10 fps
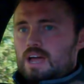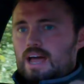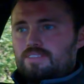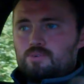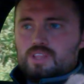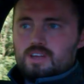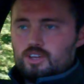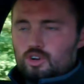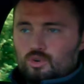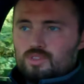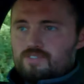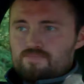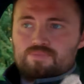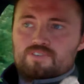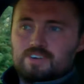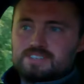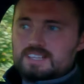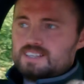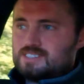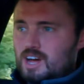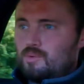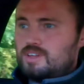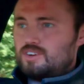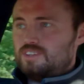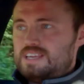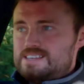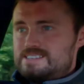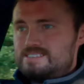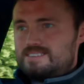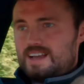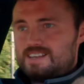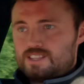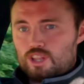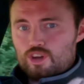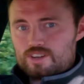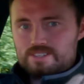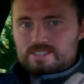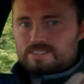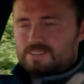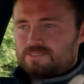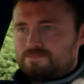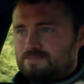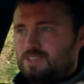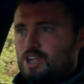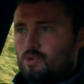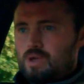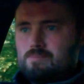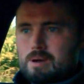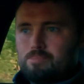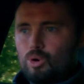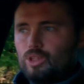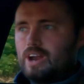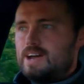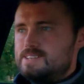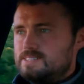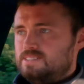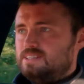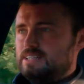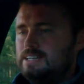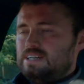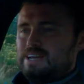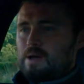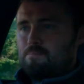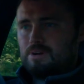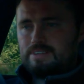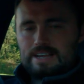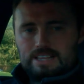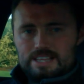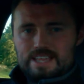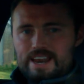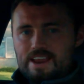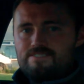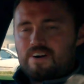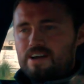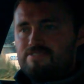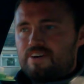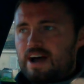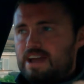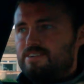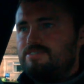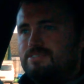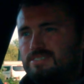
I think with the first thing to start with on these is the looks. They're a wee bit polarising, particularly the 955.